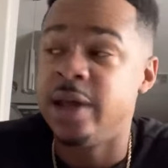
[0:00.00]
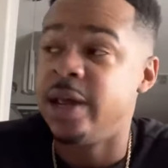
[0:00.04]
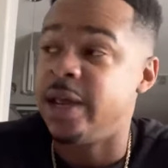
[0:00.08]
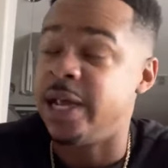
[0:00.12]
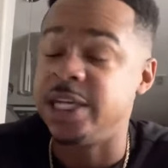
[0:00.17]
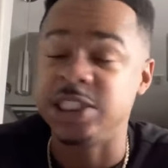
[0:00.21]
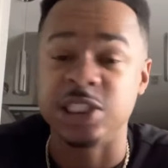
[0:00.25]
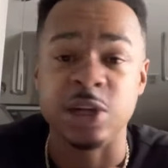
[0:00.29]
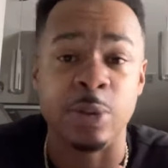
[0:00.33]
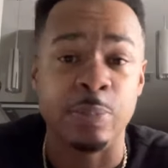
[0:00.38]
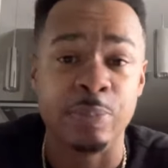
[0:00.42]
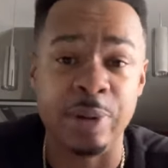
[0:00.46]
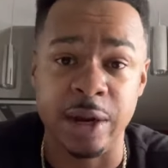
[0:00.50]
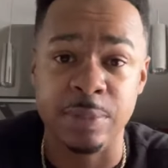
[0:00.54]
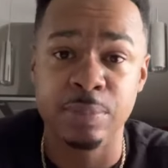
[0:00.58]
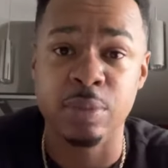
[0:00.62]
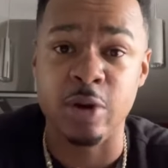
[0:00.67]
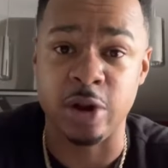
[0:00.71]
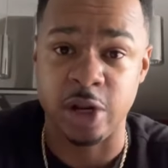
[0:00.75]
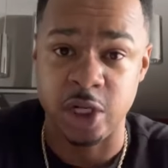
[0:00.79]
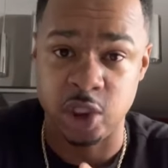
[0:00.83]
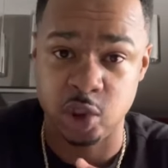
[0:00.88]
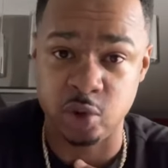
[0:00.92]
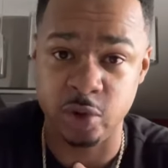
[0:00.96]
It's your big
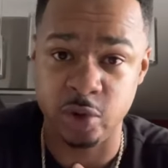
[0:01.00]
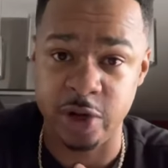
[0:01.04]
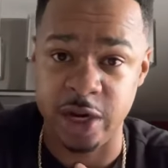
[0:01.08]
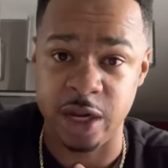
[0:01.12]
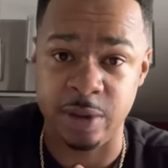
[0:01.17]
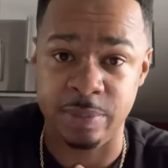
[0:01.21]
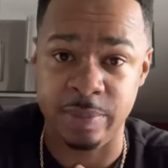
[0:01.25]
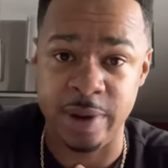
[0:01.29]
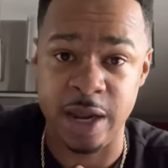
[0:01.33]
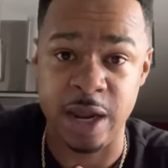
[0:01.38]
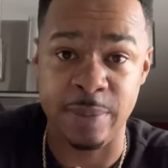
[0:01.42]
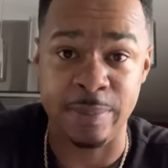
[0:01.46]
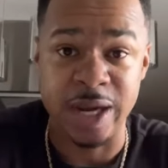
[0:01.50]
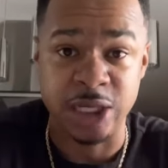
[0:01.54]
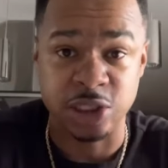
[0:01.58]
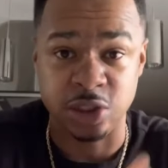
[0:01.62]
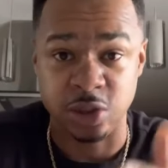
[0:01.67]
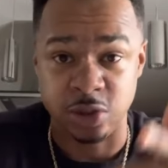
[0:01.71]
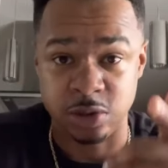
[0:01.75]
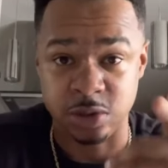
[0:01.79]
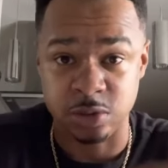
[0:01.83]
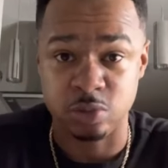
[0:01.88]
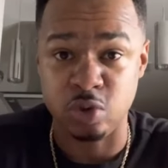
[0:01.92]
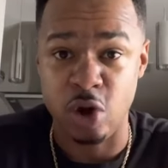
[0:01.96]
brother Trent, man. Make sure
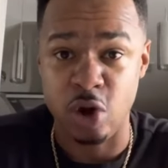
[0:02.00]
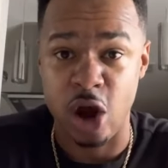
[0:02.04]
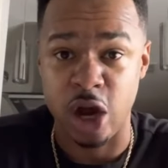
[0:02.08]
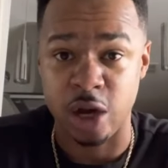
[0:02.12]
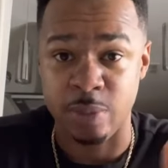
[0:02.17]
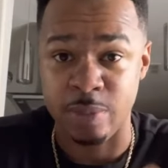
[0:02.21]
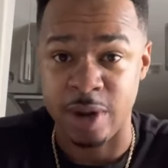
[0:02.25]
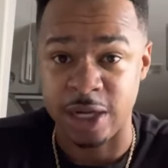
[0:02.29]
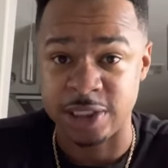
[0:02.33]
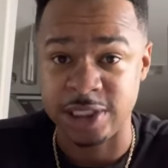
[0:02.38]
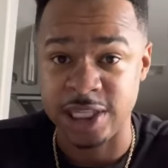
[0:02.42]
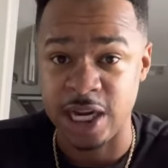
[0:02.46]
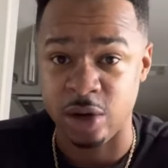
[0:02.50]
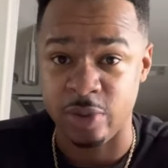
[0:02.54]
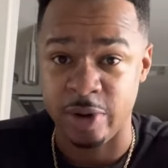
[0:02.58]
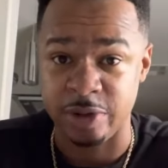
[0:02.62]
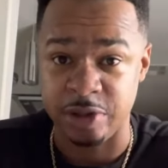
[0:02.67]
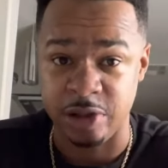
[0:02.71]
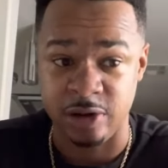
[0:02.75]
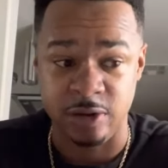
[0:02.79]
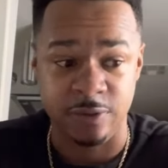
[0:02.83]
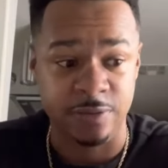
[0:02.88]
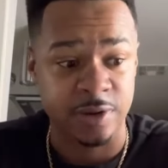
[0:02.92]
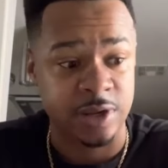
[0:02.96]
you subscribe to my channel
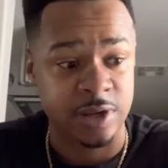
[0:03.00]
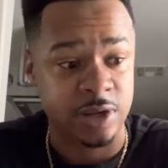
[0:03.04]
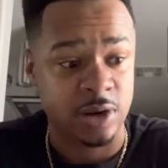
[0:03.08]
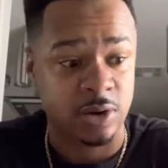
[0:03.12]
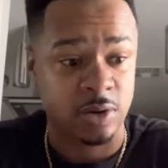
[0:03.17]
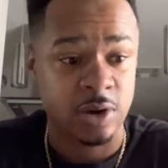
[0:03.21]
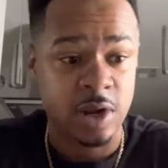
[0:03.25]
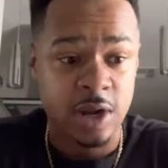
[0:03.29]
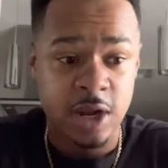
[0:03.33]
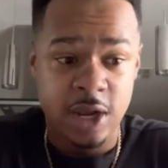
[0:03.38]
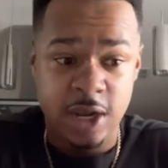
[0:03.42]
after this video.